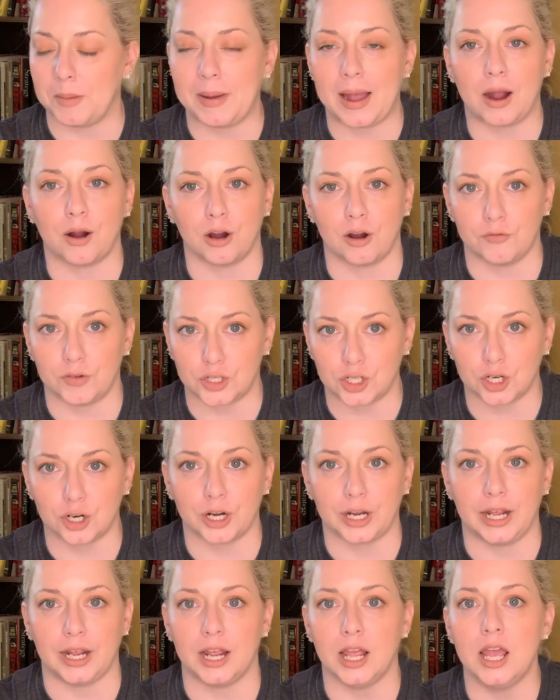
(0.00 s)
power of
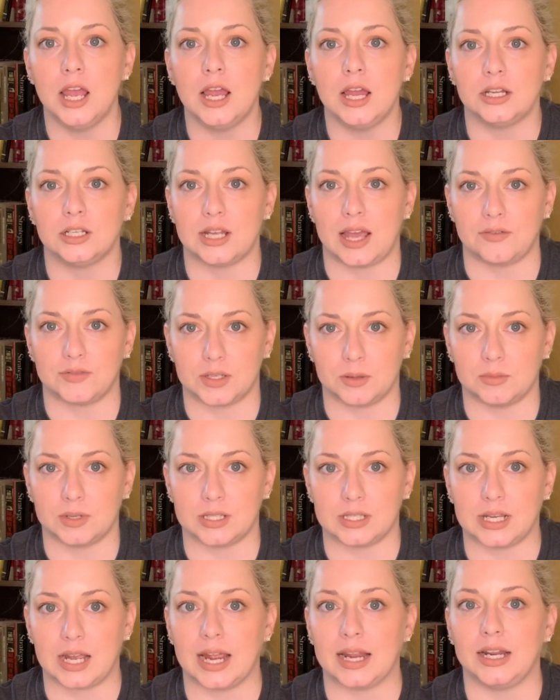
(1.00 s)
attorney to have someone
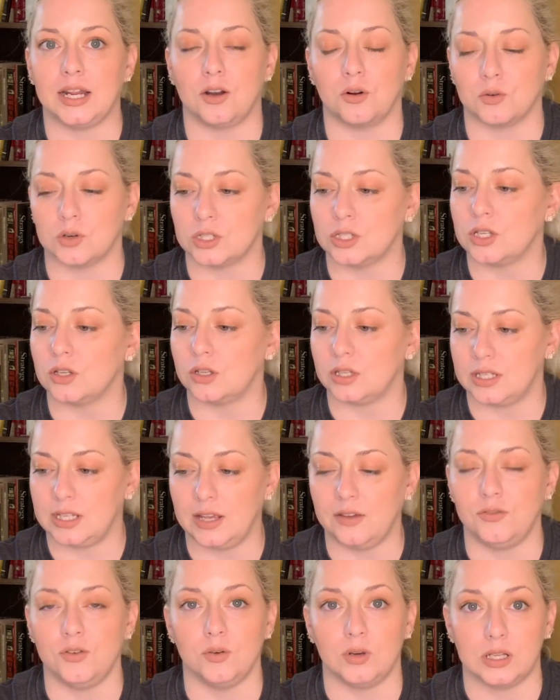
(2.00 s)
sign it or see
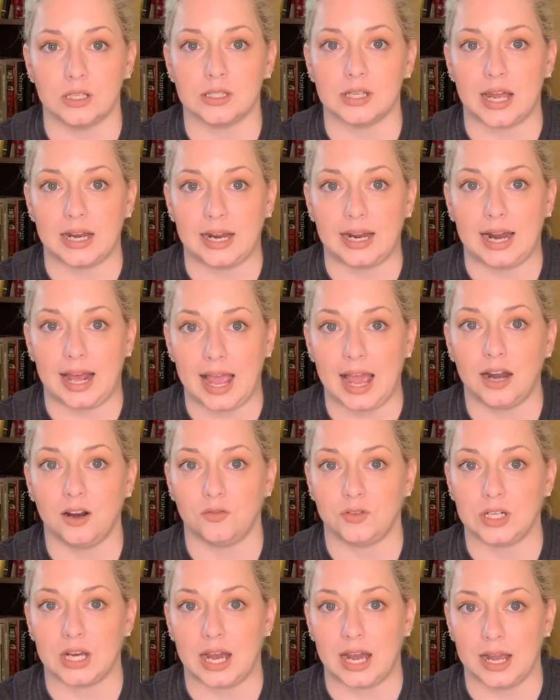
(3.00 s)
if you can sign it ahead of
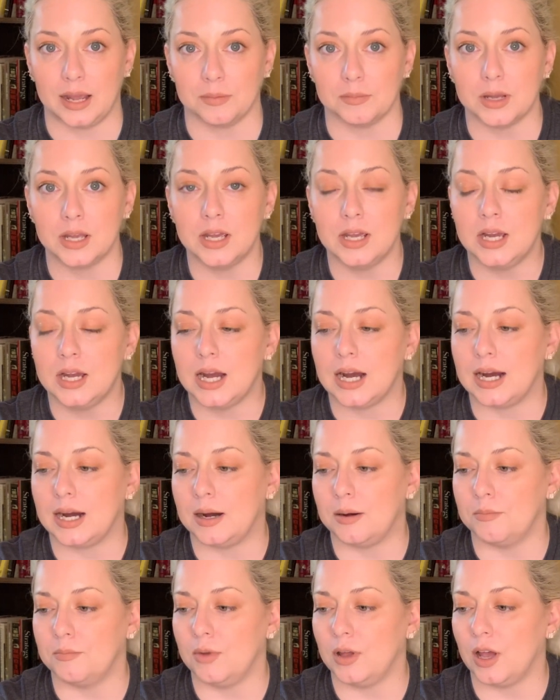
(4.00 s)
time.
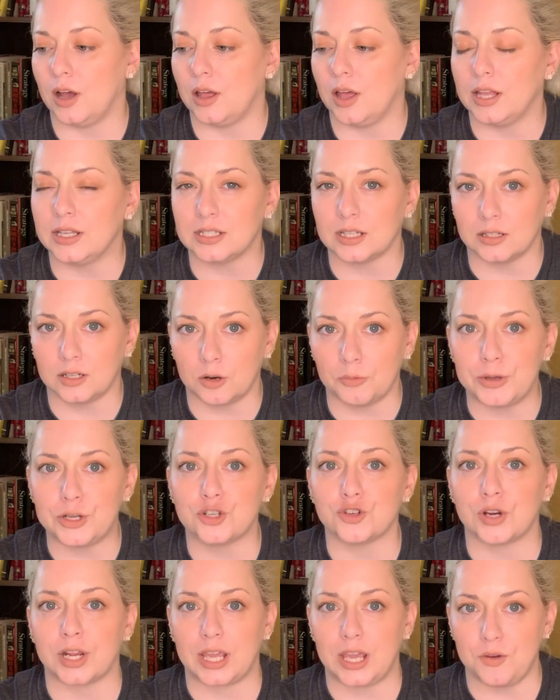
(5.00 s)
It's a little bit
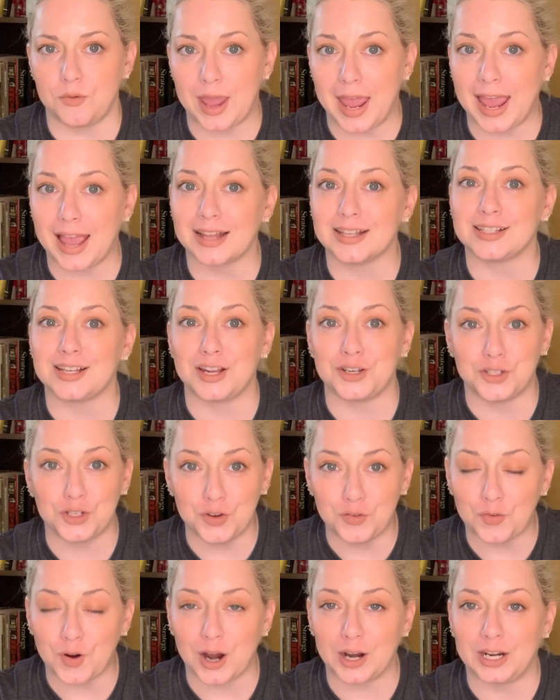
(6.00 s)
tricky. You can't sign too
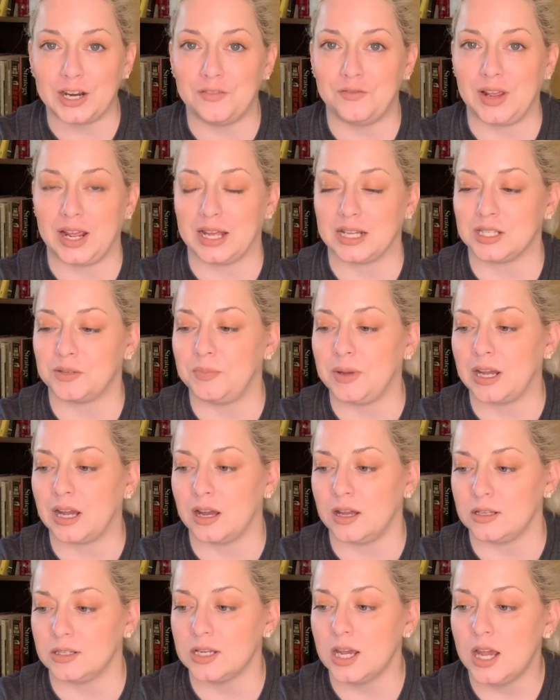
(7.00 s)
far in advance
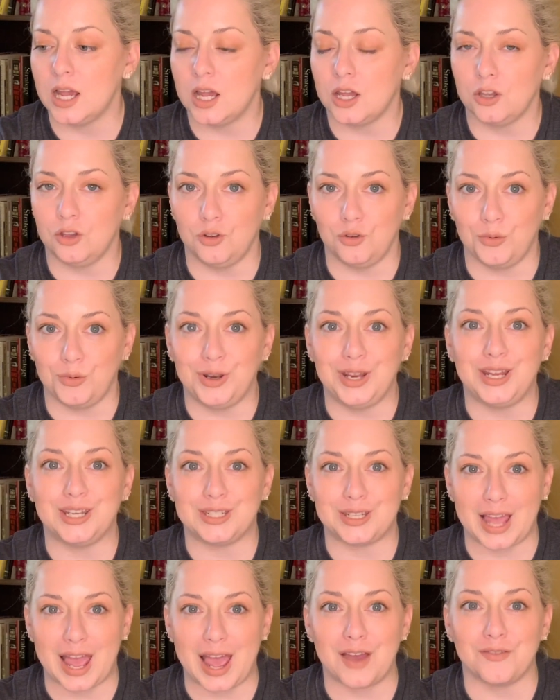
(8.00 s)
because you need
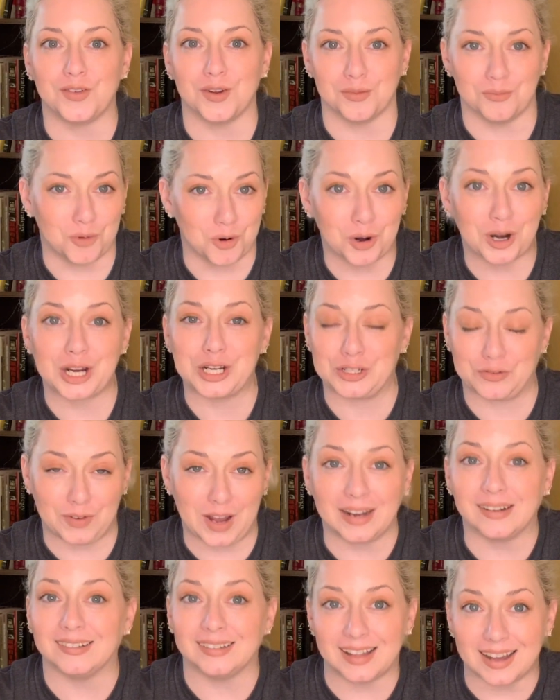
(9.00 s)
to have your mortgage
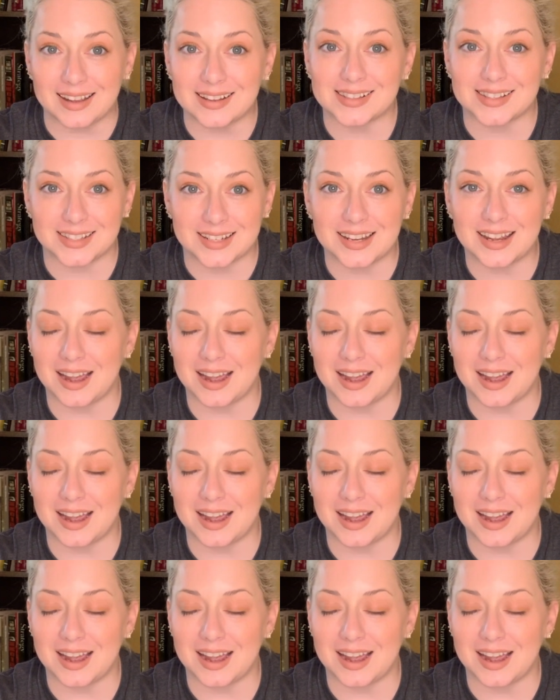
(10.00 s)
finalized.